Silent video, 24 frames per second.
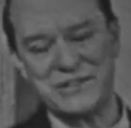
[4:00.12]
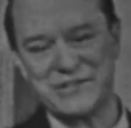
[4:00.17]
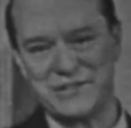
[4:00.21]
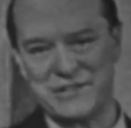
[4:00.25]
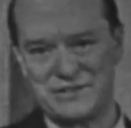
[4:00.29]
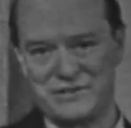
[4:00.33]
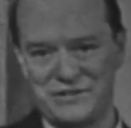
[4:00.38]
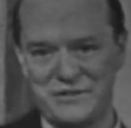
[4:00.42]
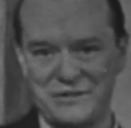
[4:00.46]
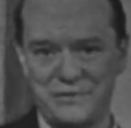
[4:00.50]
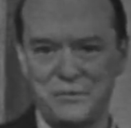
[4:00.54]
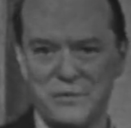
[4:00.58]

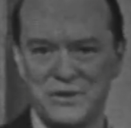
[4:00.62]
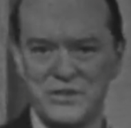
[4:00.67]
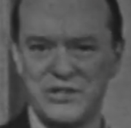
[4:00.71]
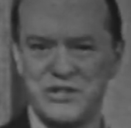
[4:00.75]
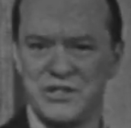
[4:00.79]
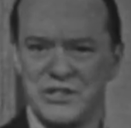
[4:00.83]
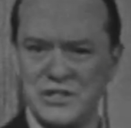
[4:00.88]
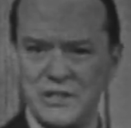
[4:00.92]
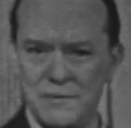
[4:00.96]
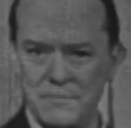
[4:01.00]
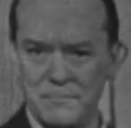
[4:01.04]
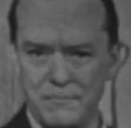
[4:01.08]
system was
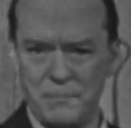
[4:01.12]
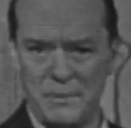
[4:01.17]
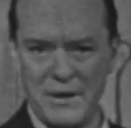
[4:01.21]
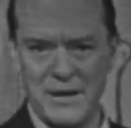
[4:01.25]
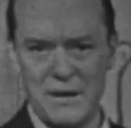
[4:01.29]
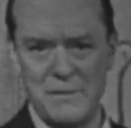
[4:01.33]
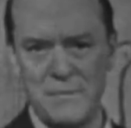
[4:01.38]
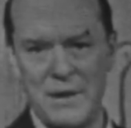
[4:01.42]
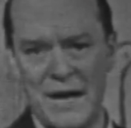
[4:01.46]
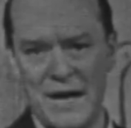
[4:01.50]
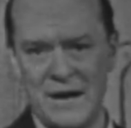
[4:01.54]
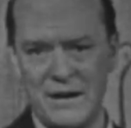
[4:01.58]
simply
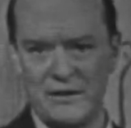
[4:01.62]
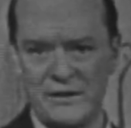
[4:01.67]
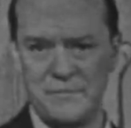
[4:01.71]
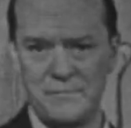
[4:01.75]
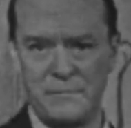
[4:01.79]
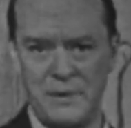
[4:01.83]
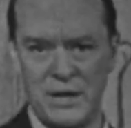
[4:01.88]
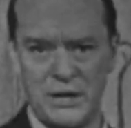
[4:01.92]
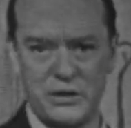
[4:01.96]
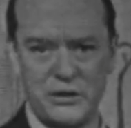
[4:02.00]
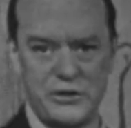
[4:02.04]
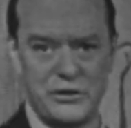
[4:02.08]
a matter of
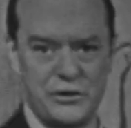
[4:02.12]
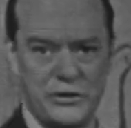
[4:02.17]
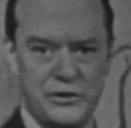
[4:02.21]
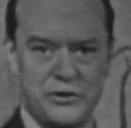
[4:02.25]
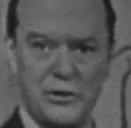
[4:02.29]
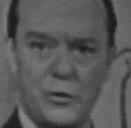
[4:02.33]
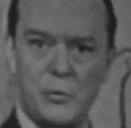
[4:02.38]
pictures,